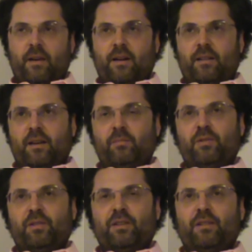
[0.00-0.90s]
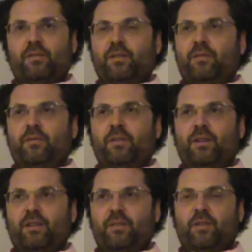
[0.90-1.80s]
And I'm going to give a
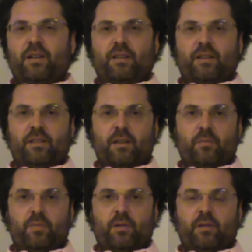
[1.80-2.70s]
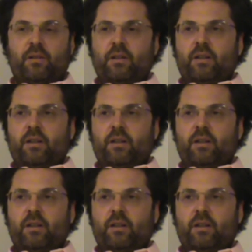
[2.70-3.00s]
very funny example.